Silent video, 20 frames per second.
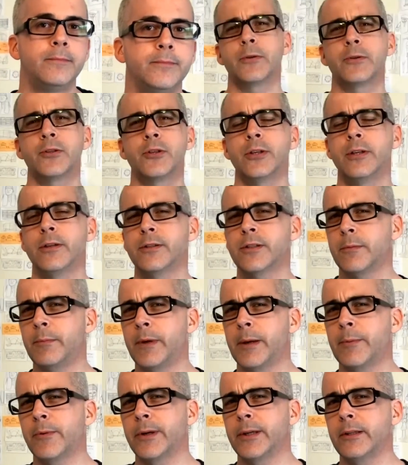So choose a
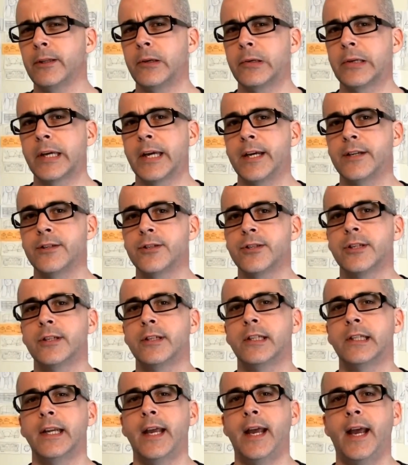memory
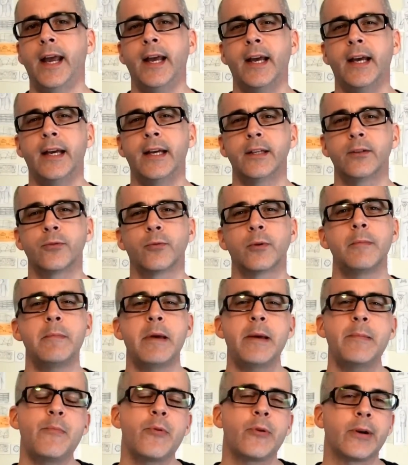location and
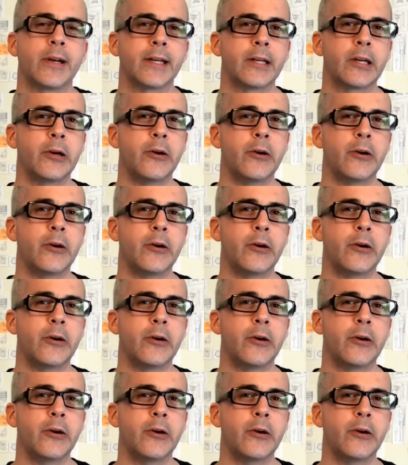remember it.